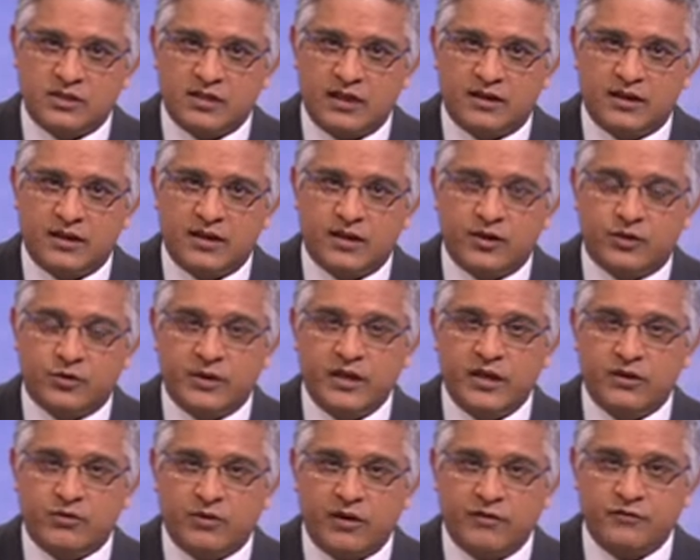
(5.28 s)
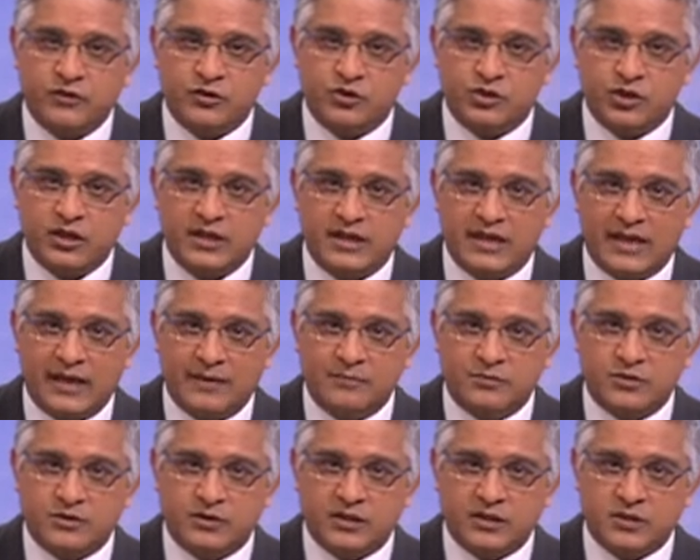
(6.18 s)
stuck in Greek refugee
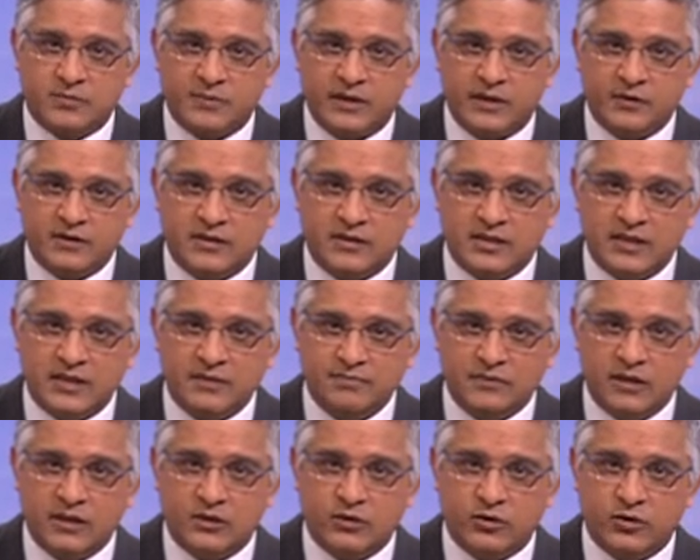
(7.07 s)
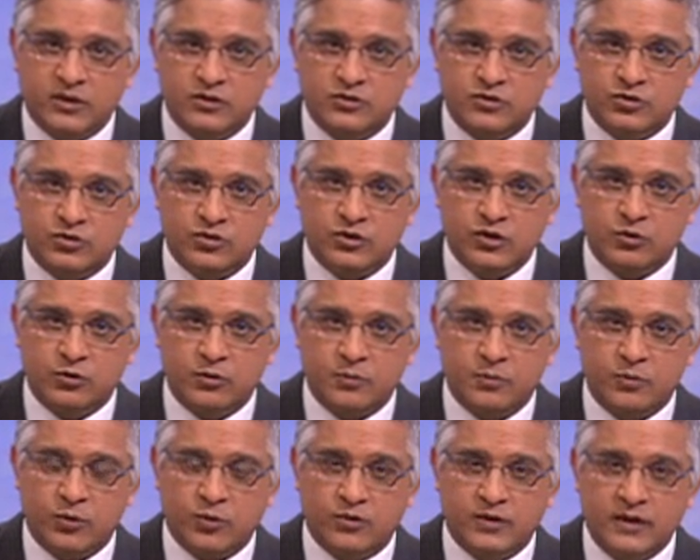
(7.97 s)
camps are experiencing, according to a new
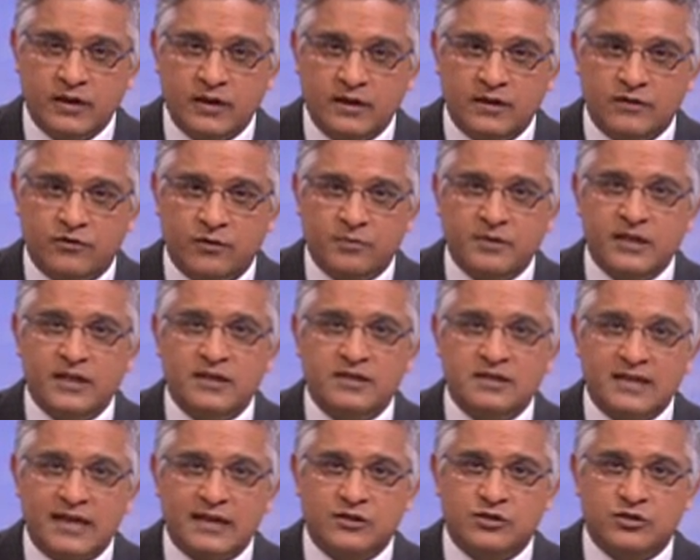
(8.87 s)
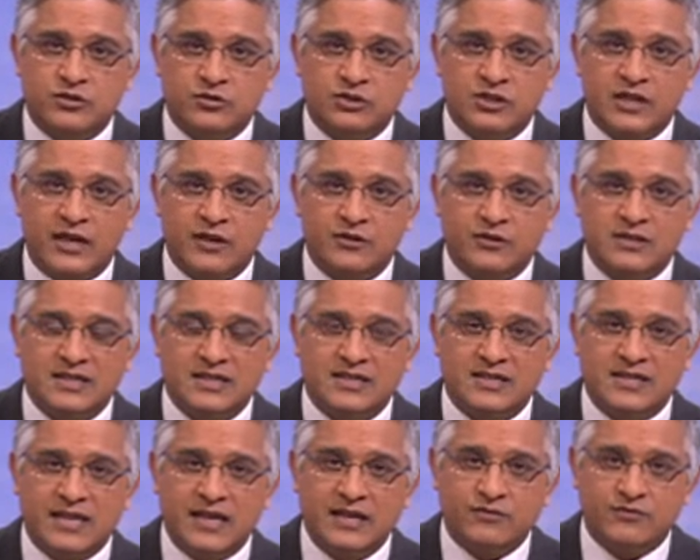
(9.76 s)
report from the international charity
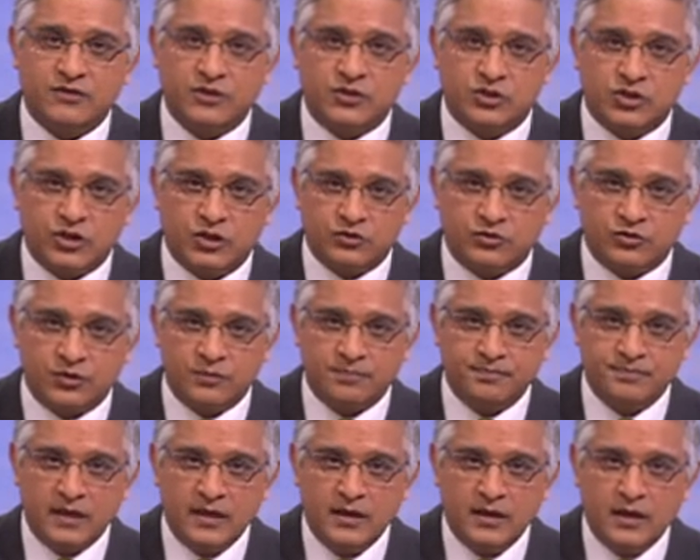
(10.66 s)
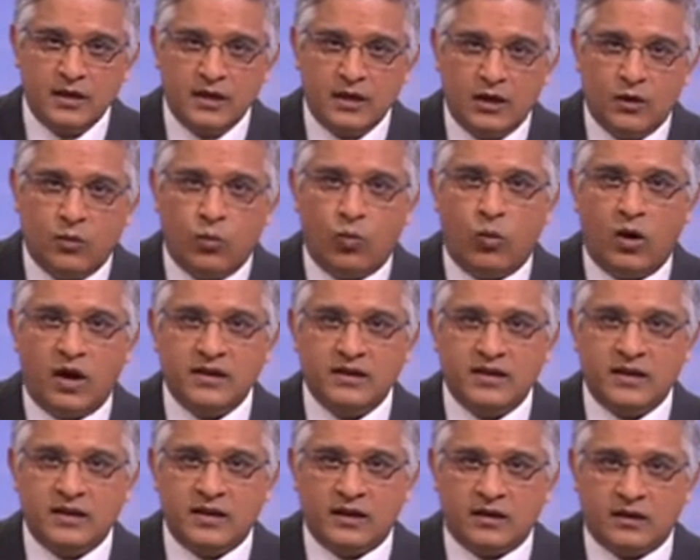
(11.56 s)
Save the Children.
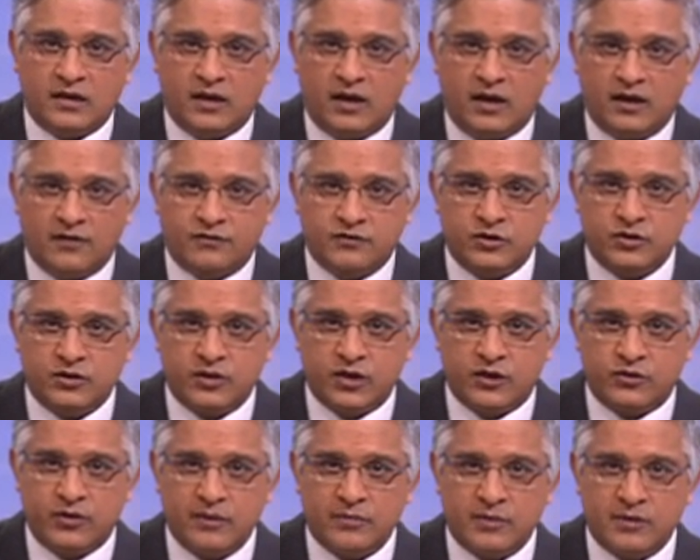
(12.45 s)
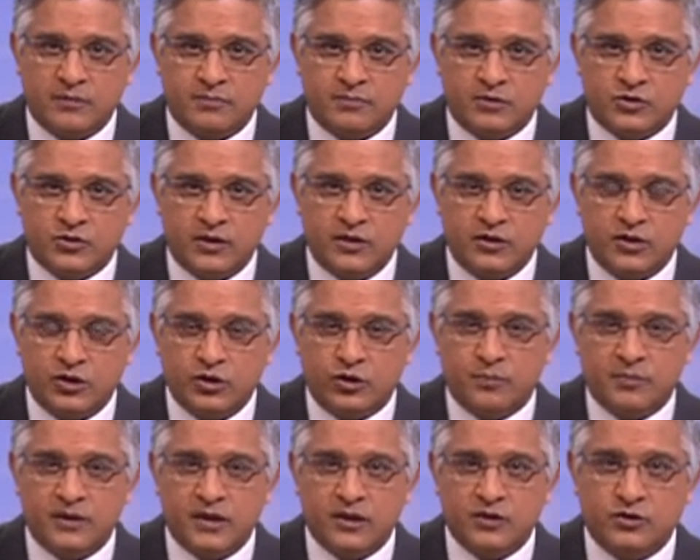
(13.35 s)
1 year after an agreement between the
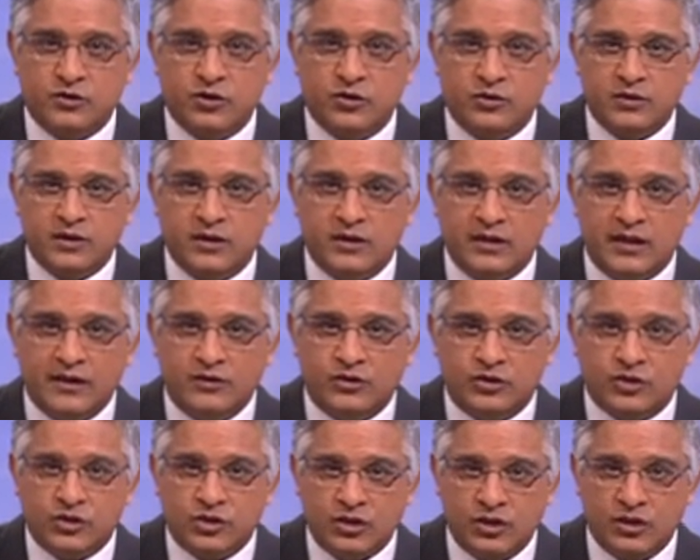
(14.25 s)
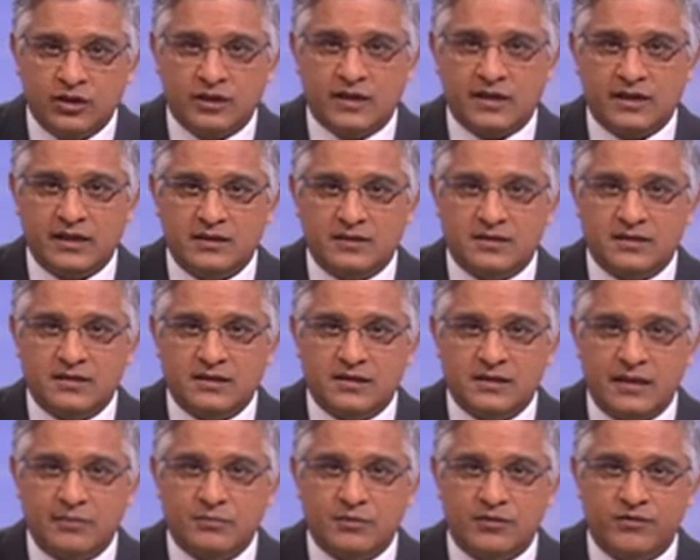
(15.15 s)
European Union and Turkey to
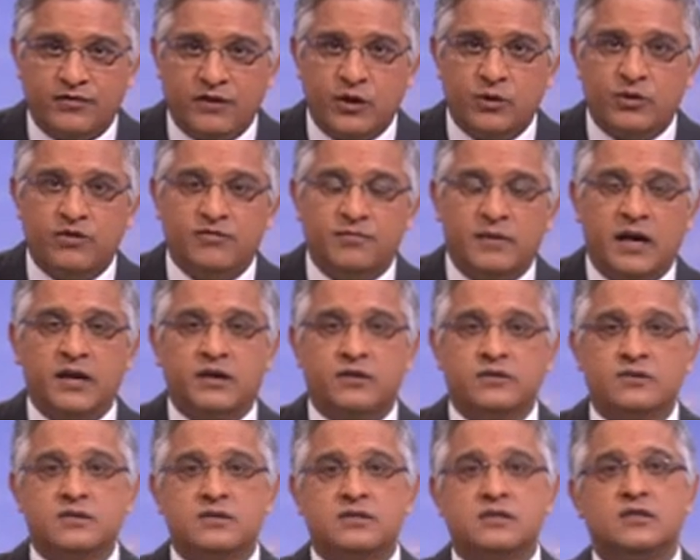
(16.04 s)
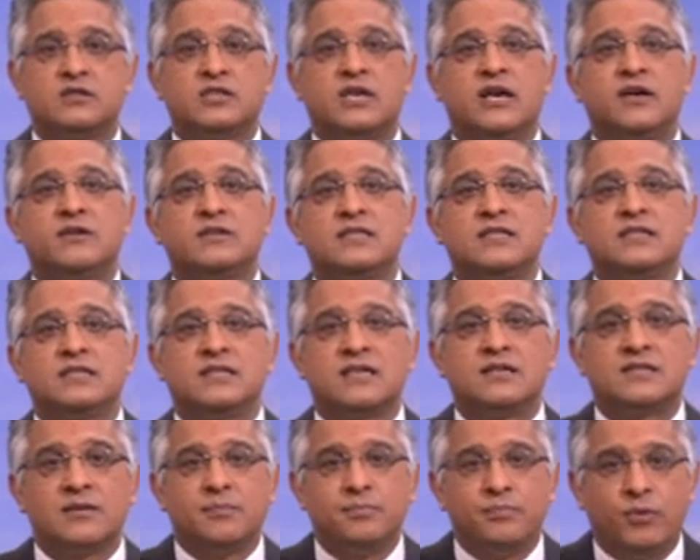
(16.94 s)
stem the flow of migrants, the charity
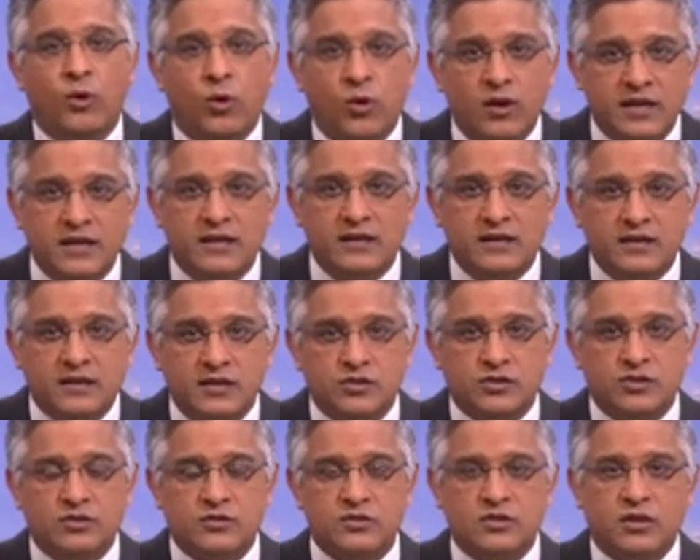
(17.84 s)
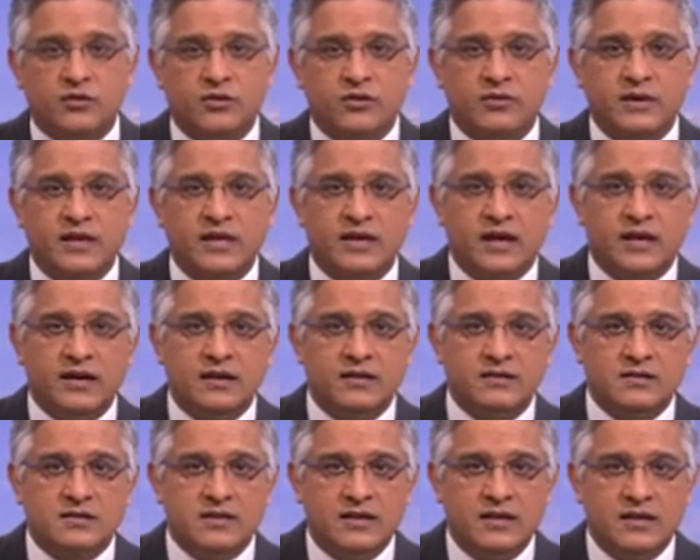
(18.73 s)
says appalling conditions on the Greek
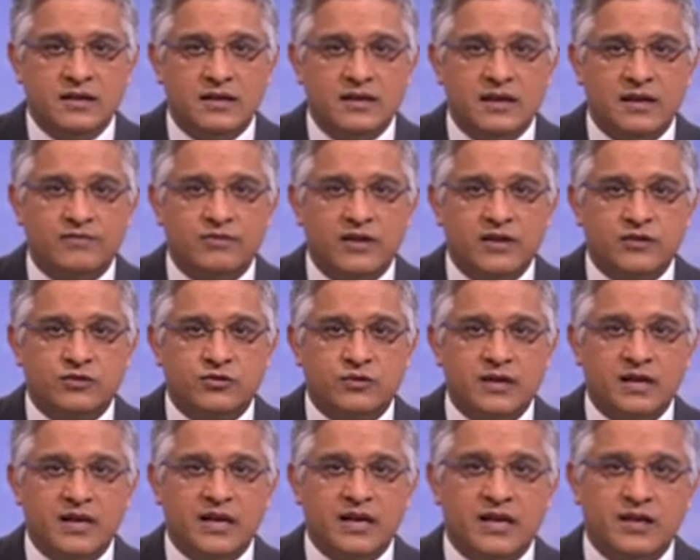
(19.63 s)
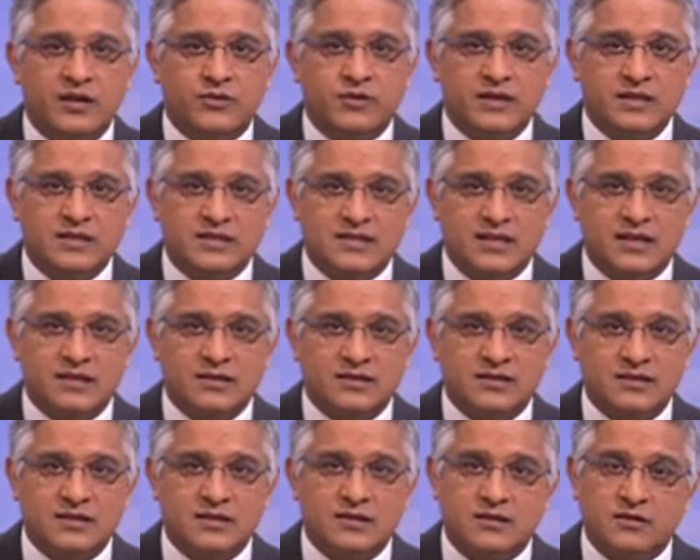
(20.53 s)
islands have led to an increase in
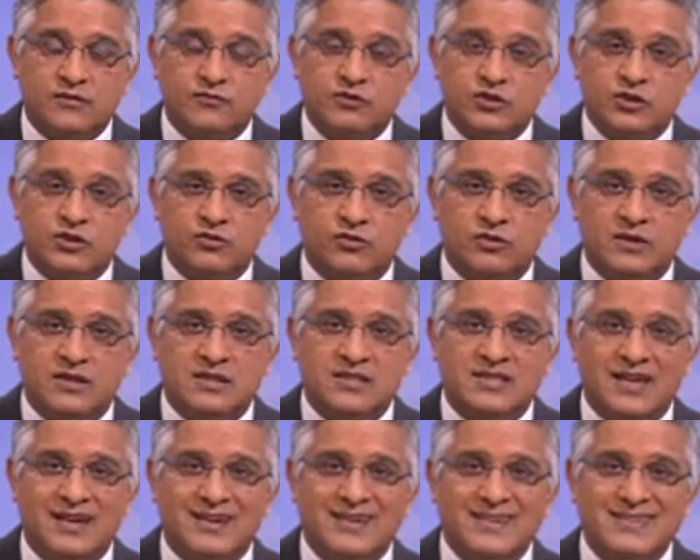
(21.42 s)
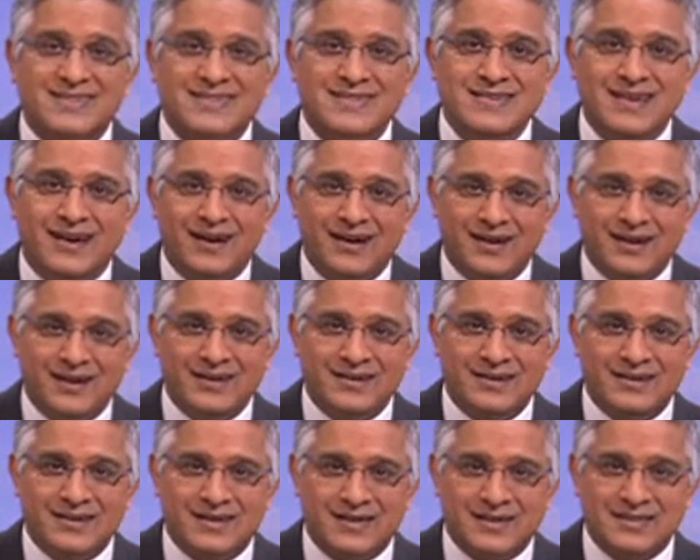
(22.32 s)
incidents of children as young as
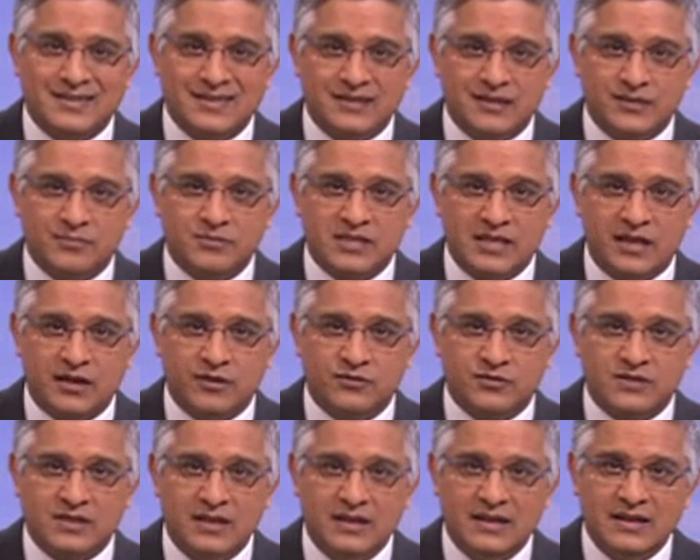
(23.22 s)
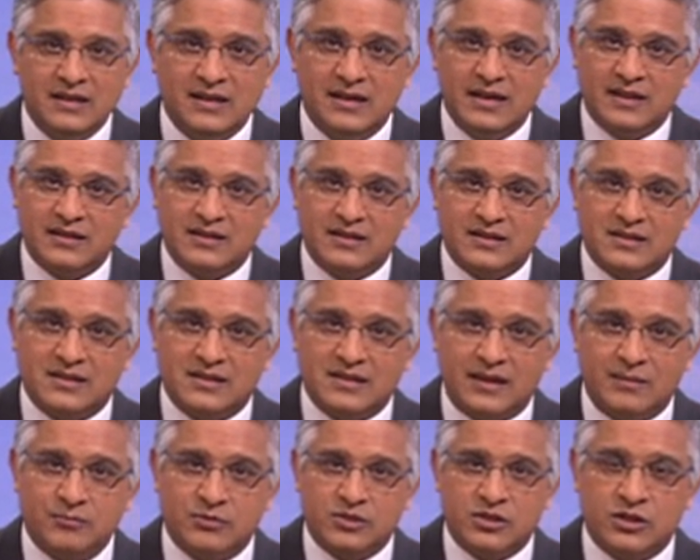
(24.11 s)
9 cutting themselves, and that
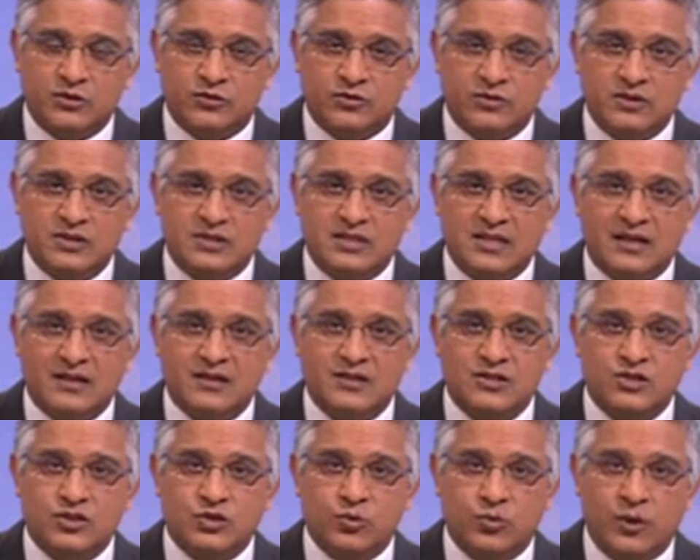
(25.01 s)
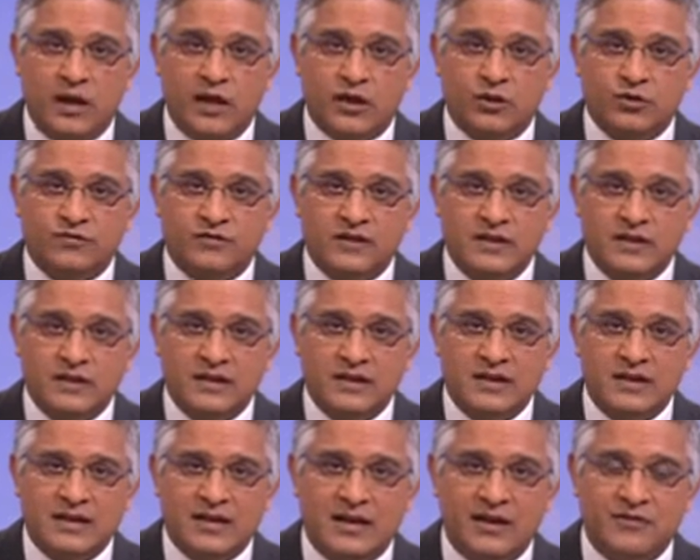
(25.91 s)
some children as young as 12
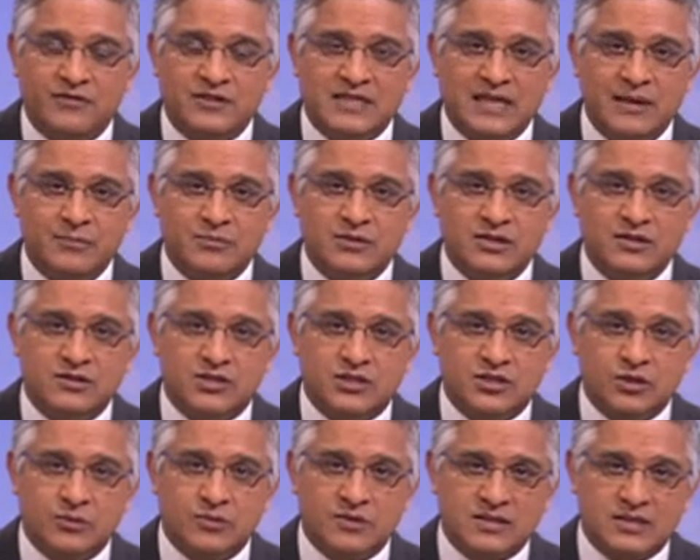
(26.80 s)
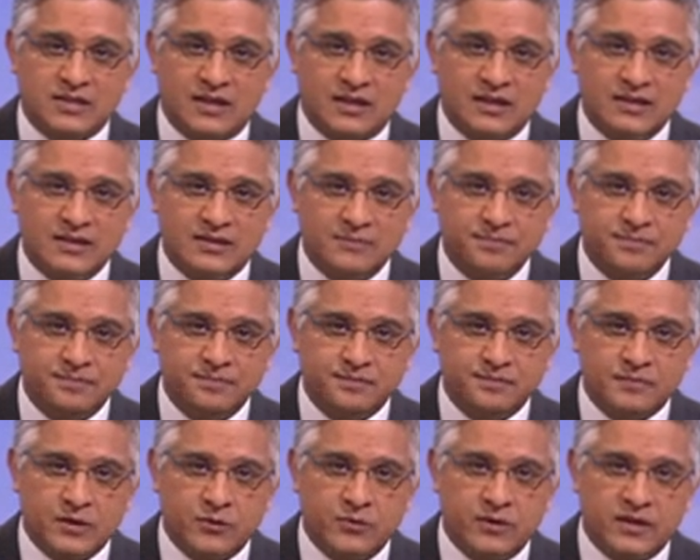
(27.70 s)
have attempted suicide.
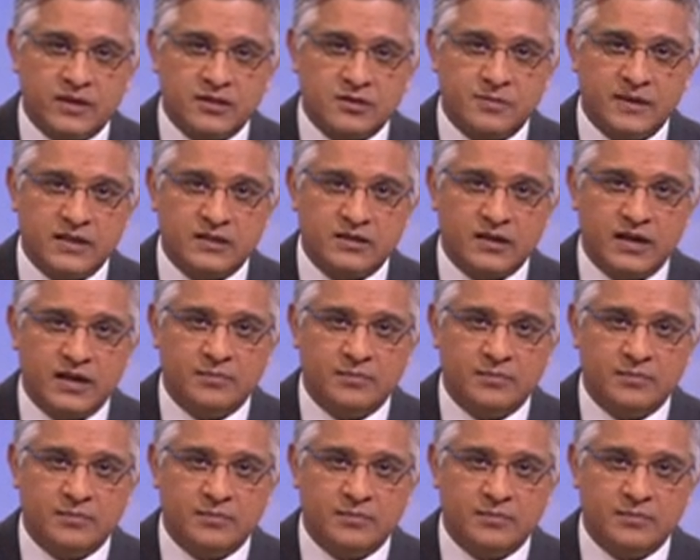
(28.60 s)
We can speak to